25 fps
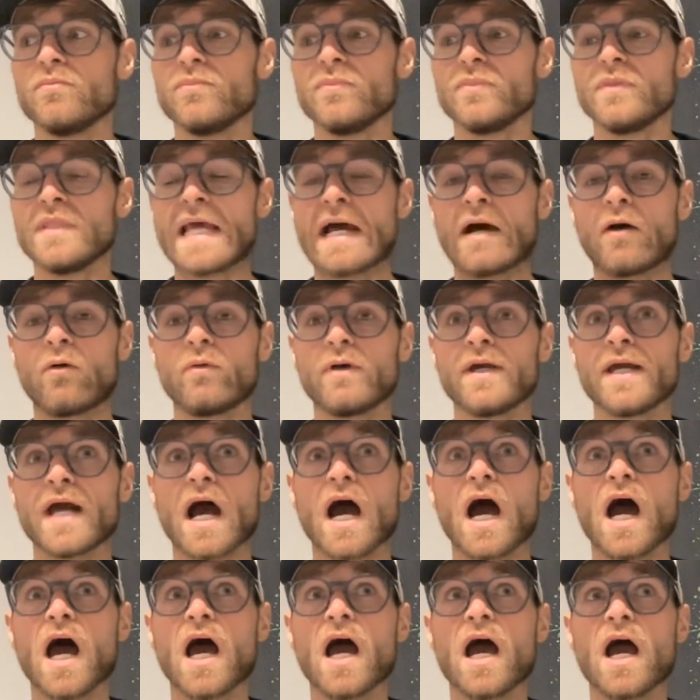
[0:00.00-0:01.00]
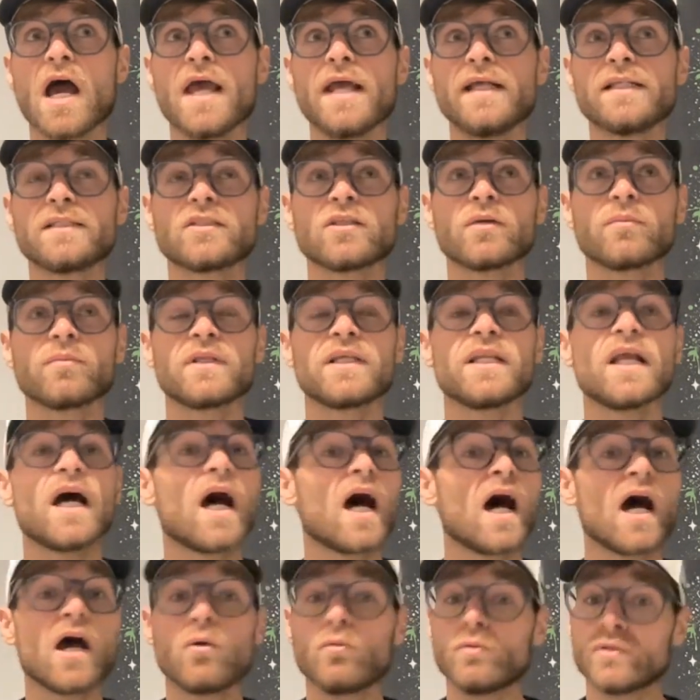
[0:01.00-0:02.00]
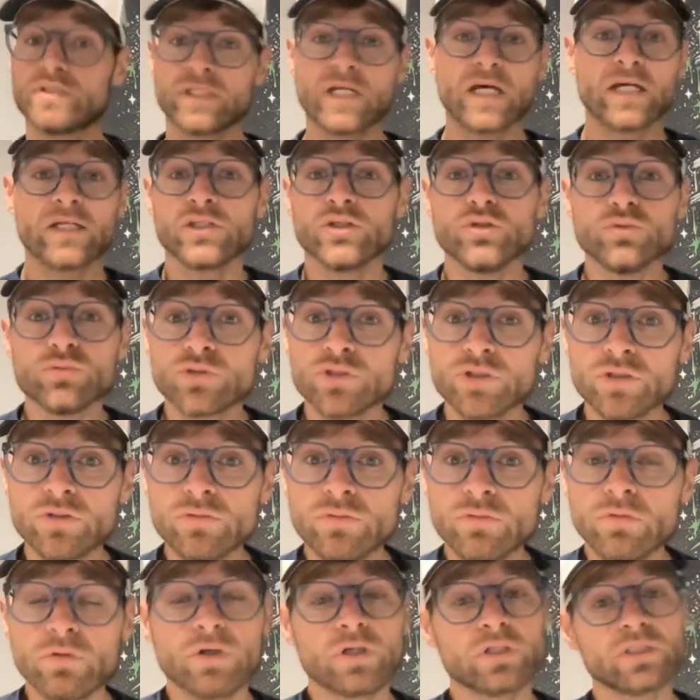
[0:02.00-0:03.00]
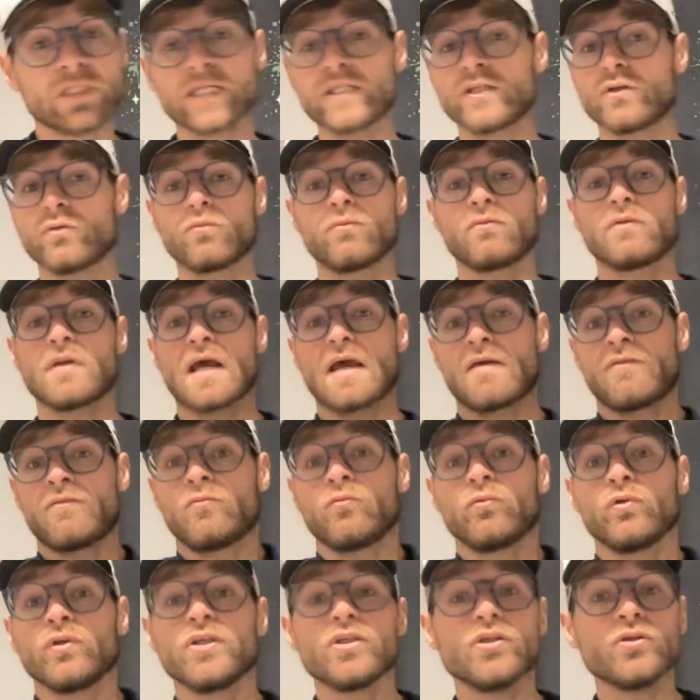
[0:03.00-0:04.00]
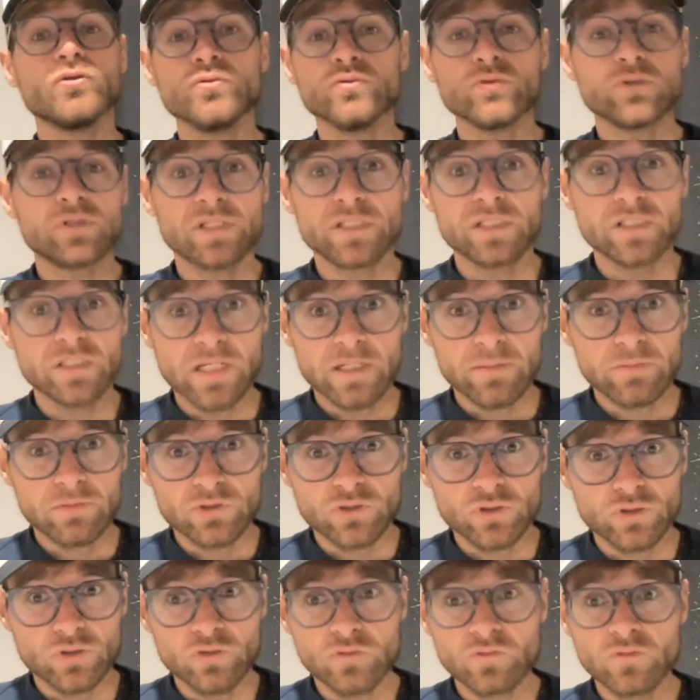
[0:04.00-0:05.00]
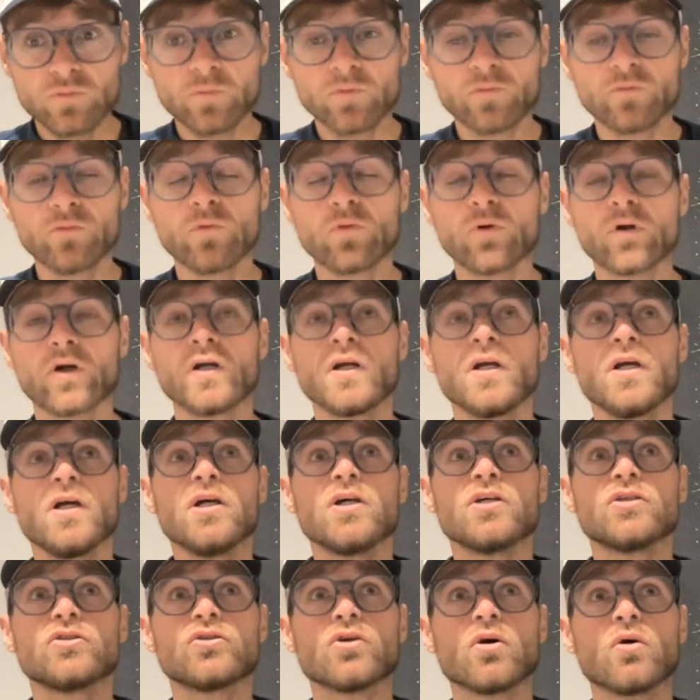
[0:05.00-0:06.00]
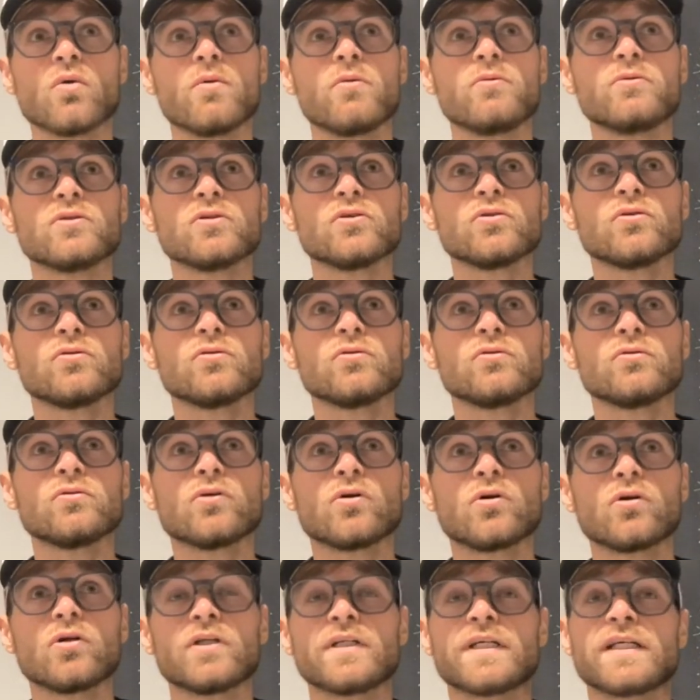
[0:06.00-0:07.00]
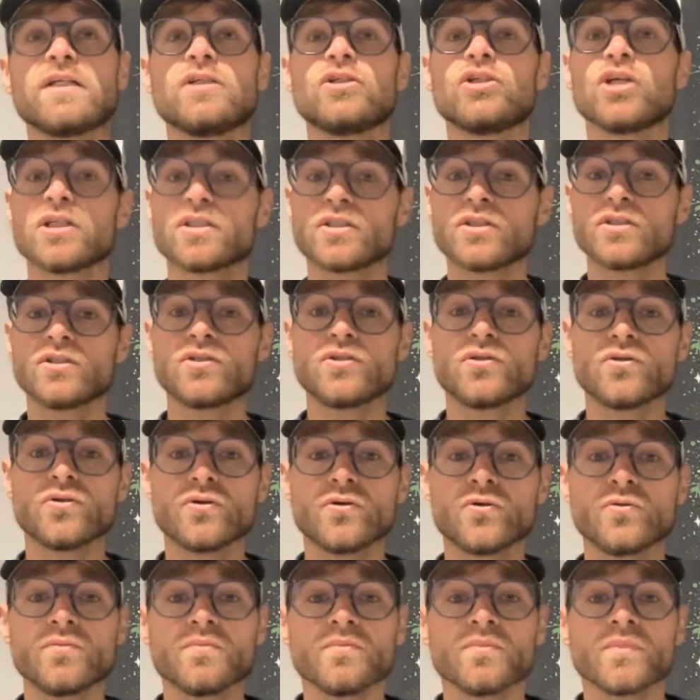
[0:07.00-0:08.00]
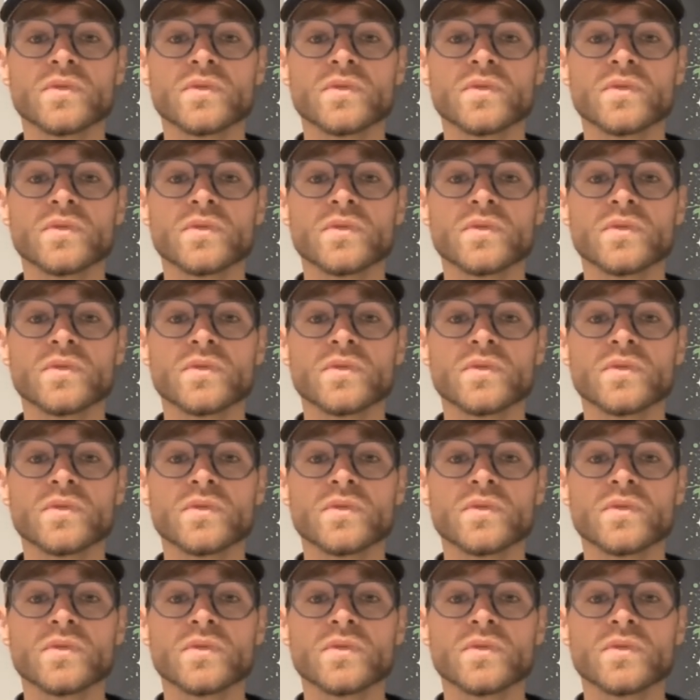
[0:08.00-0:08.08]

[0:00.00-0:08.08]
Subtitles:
Now, it's something I was not used to because I haven't really used these types of shoes before, so it was a little hard to get adjusted to.